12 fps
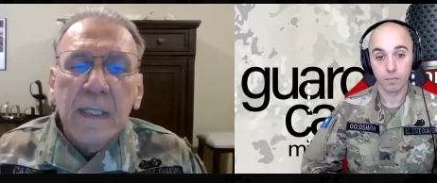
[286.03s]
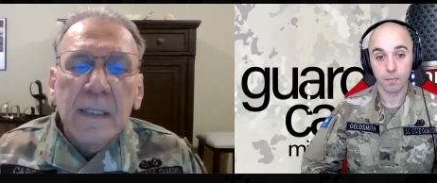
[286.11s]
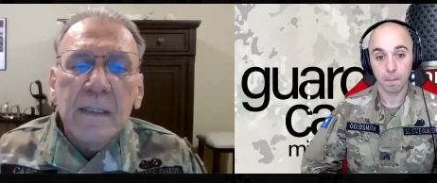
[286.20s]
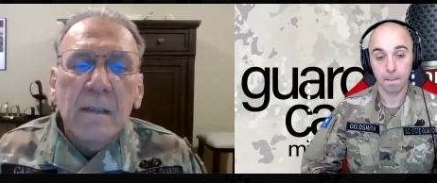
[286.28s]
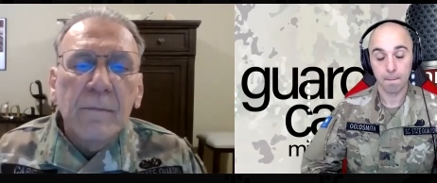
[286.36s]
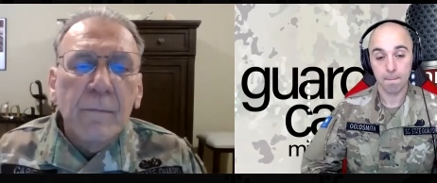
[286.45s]

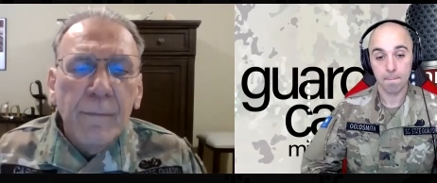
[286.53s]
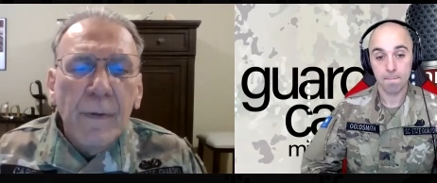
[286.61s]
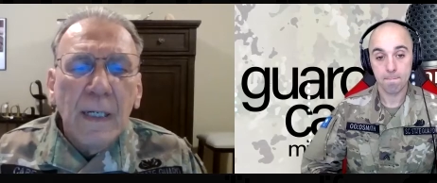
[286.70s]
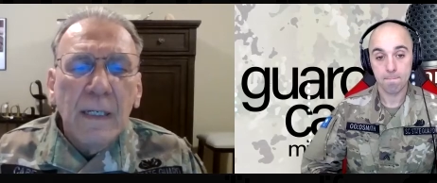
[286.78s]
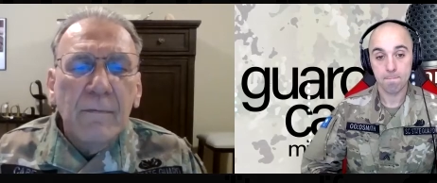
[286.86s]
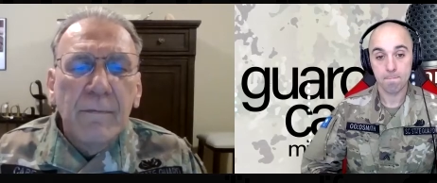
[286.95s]
Speaker 1: is a
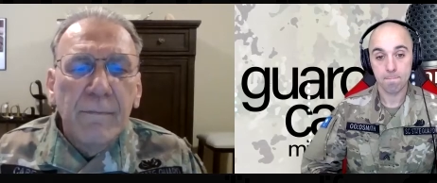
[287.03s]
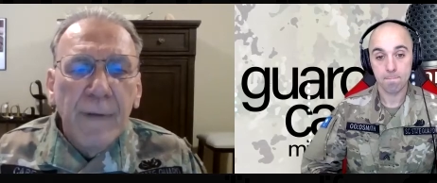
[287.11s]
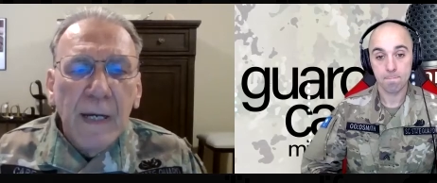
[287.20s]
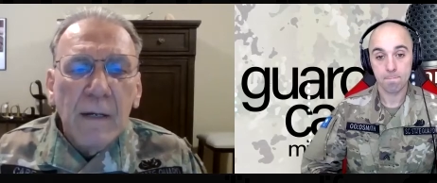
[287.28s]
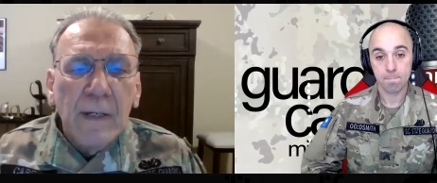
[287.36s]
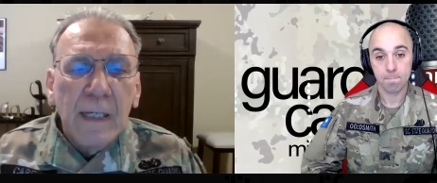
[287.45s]
really
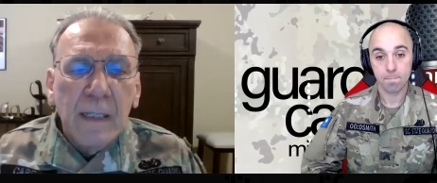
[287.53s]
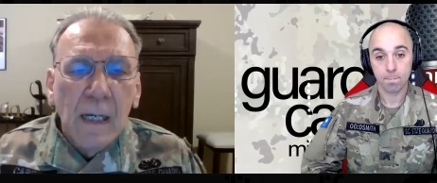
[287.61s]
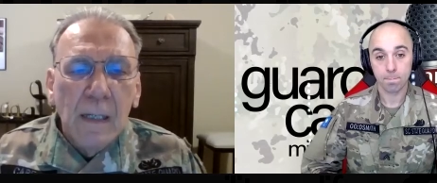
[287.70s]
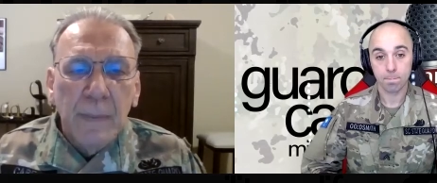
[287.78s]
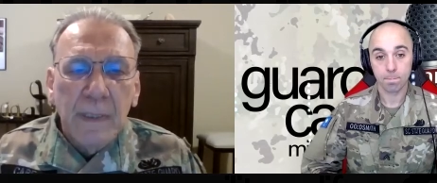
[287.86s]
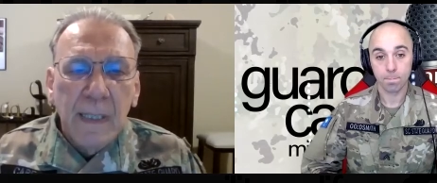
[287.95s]
very
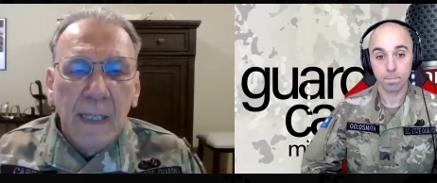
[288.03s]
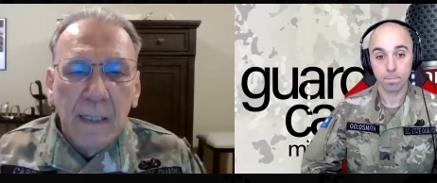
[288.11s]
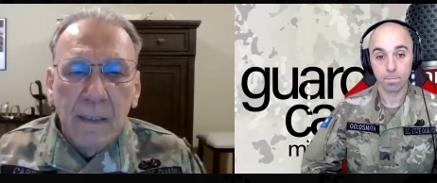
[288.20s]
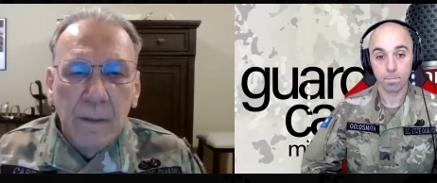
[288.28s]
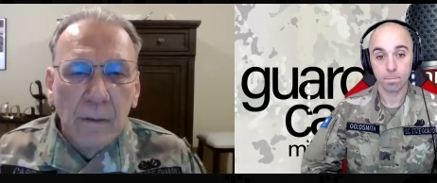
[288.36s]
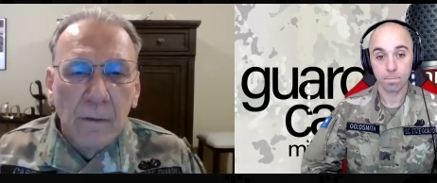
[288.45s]

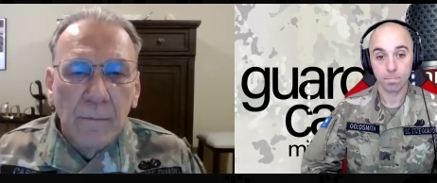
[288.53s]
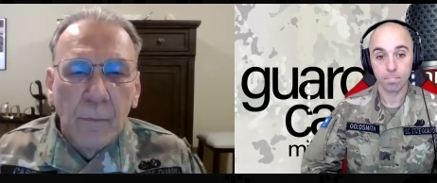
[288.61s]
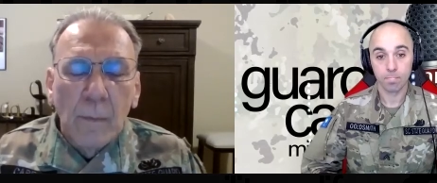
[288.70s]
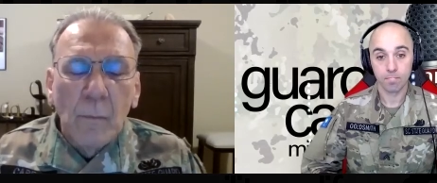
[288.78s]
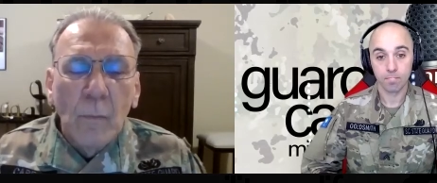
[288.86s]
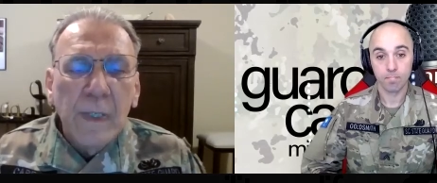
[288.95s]
complicated
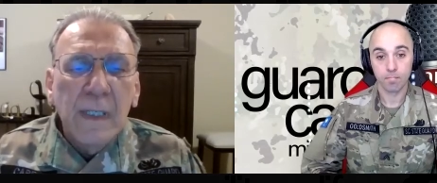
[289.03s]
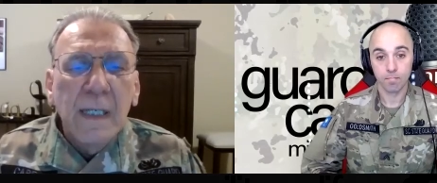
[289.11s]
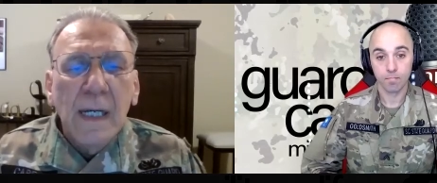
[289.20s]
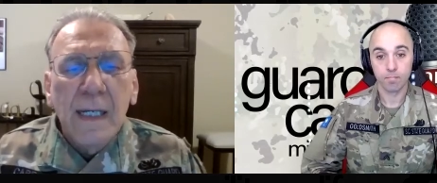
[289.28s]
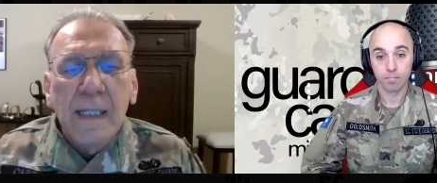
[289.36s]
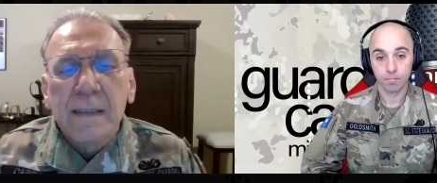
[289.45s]
uniform. We
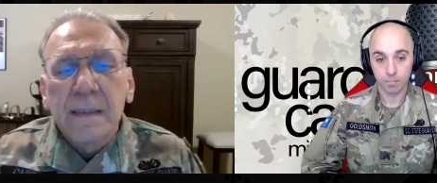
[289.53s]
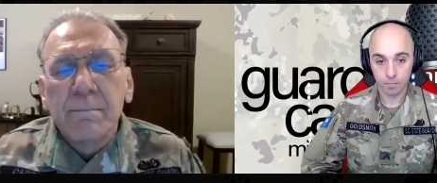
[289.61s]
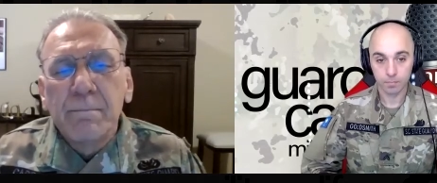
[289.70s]
got